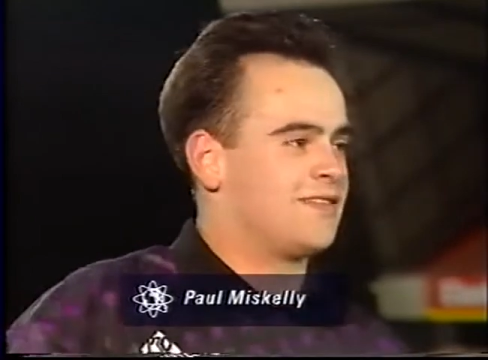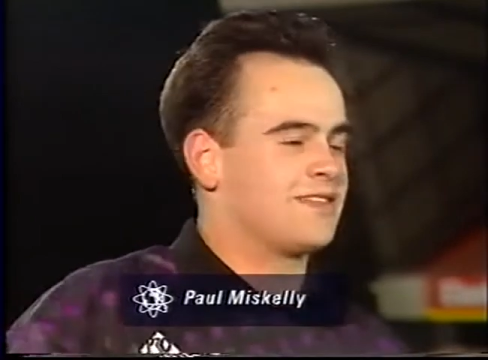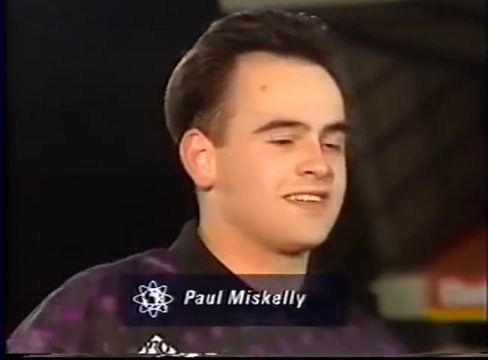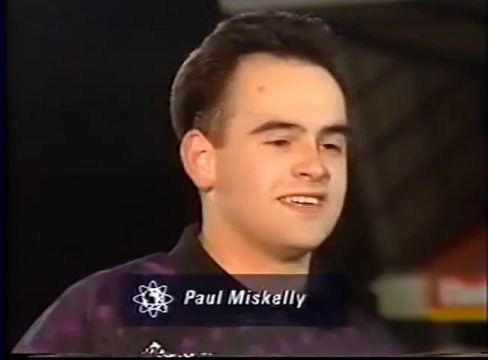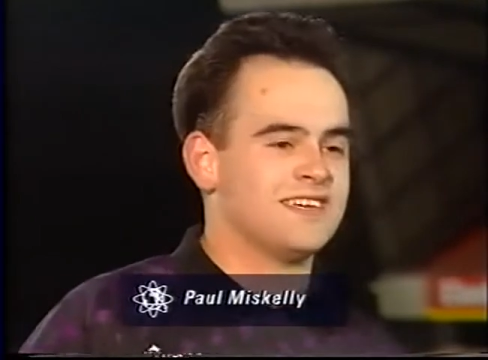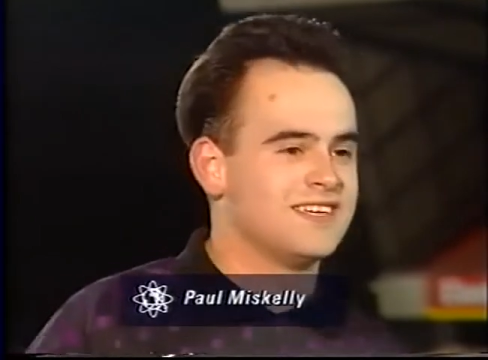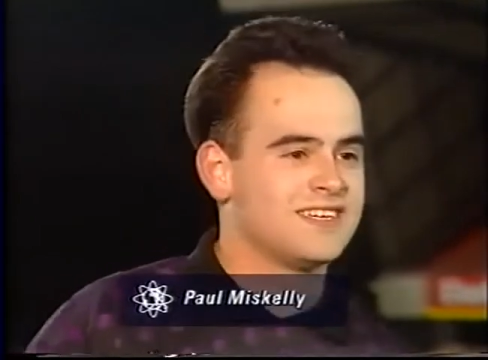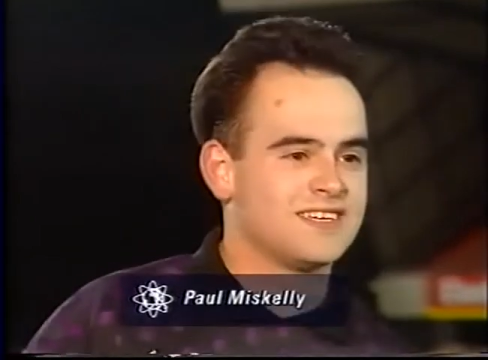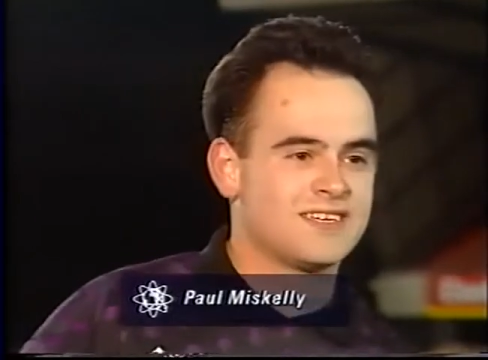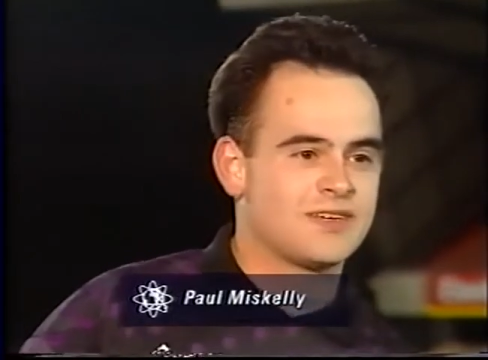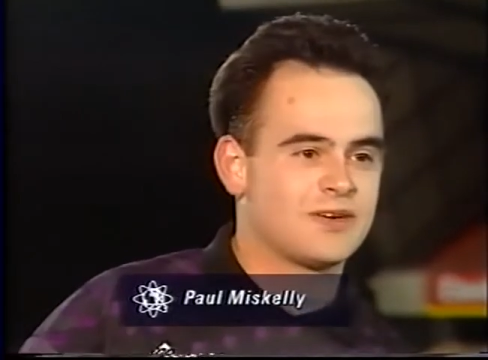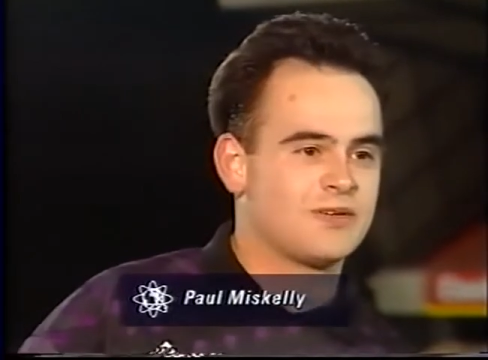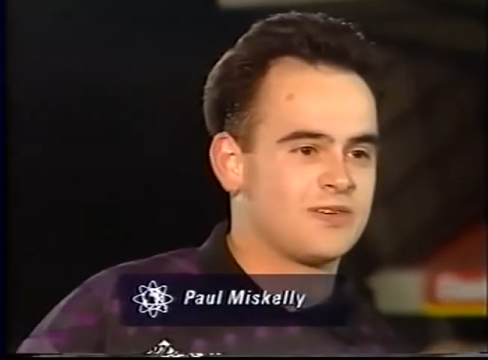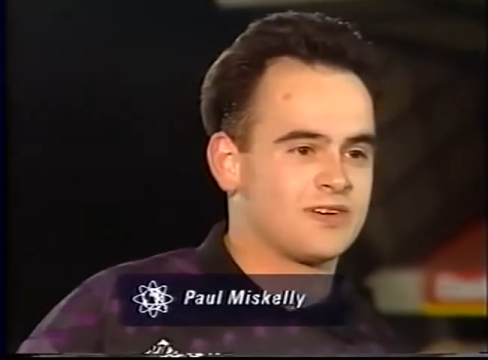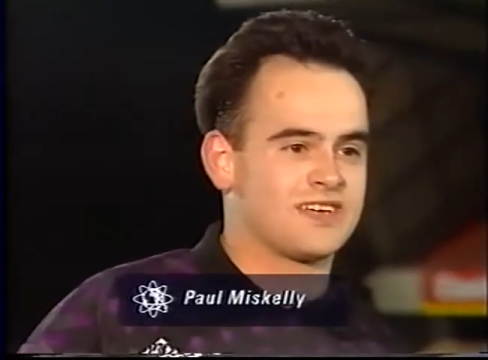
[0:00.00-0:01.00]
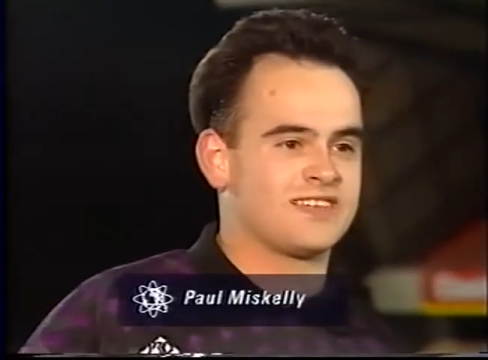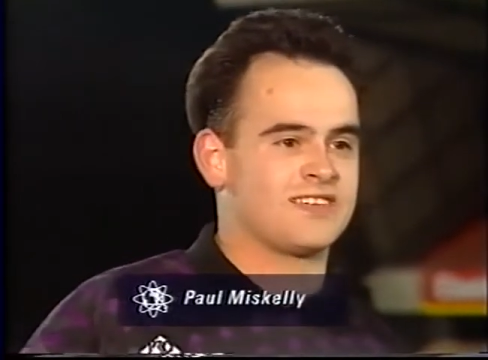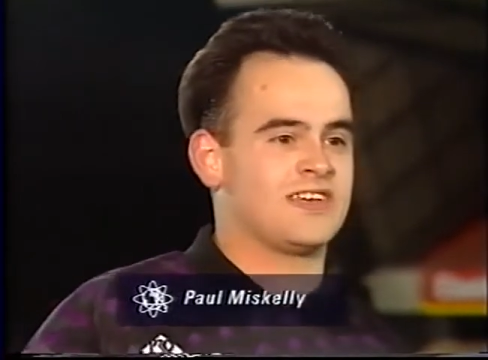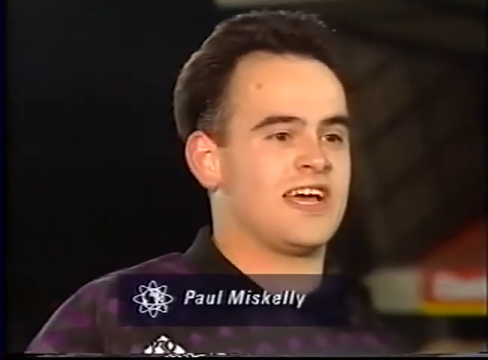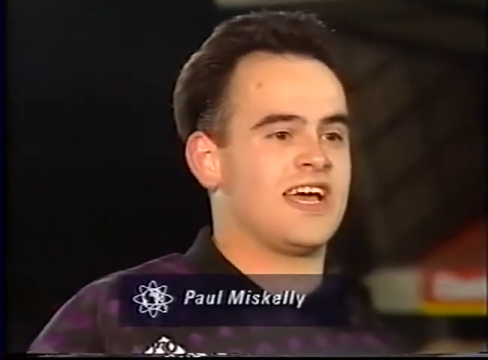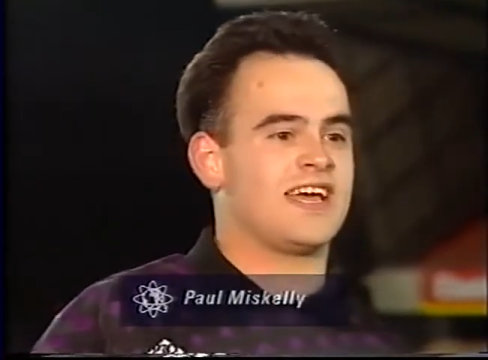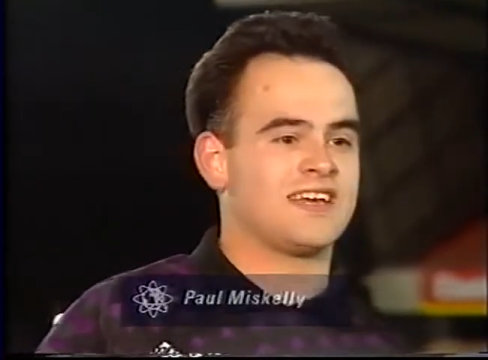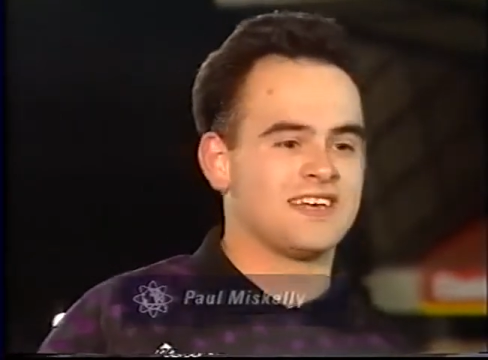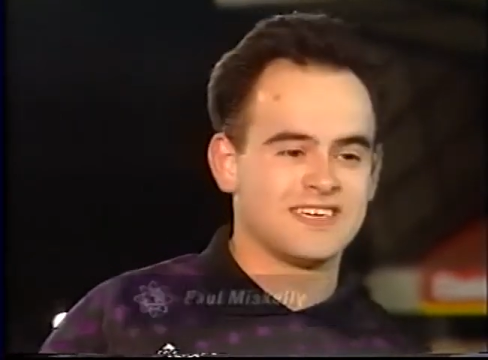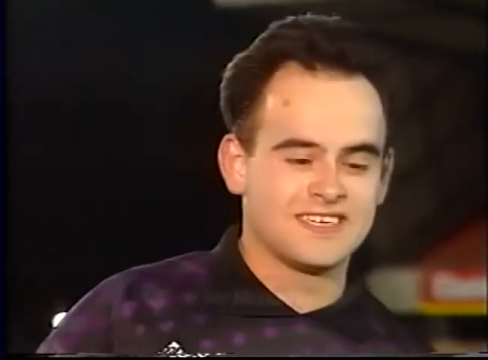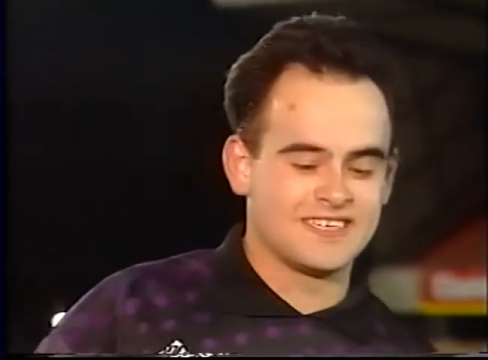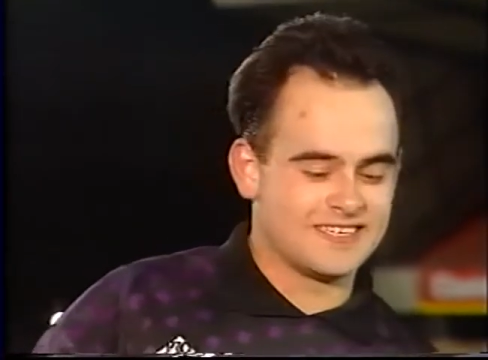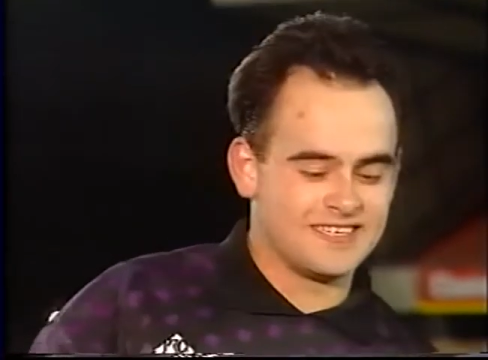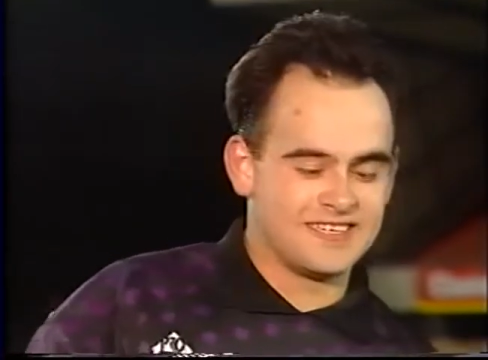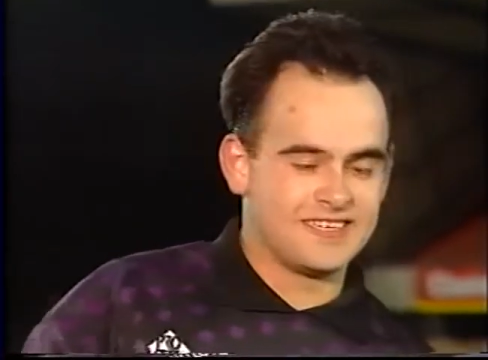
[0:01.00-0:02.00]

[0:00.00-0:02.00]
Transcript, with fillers: believe it. You know, what going to say?